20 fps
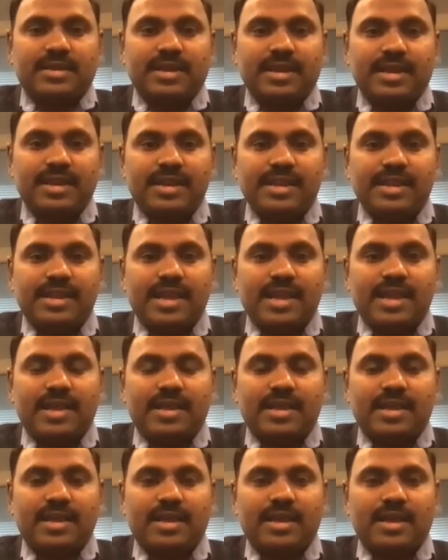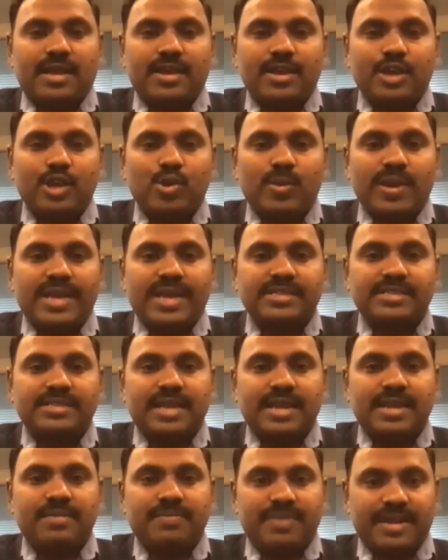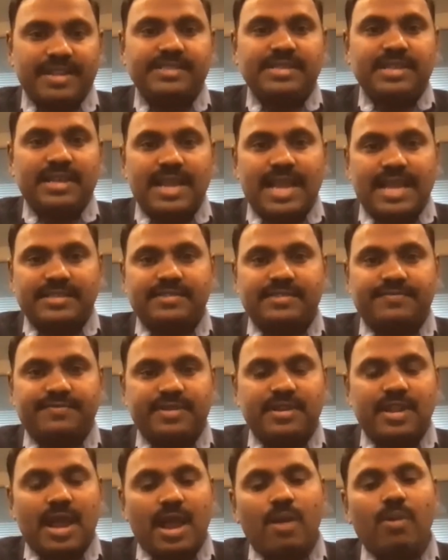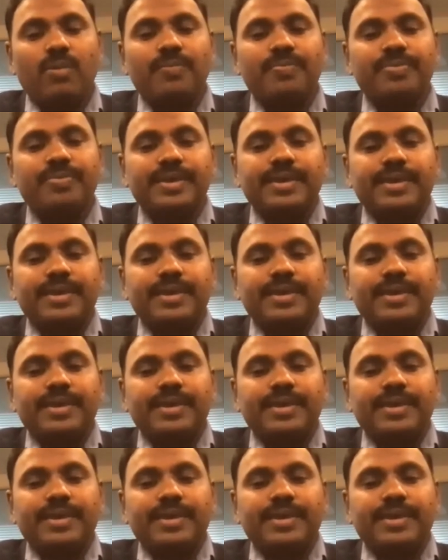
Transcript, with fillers: India, uh, U S, and Brazil as of now.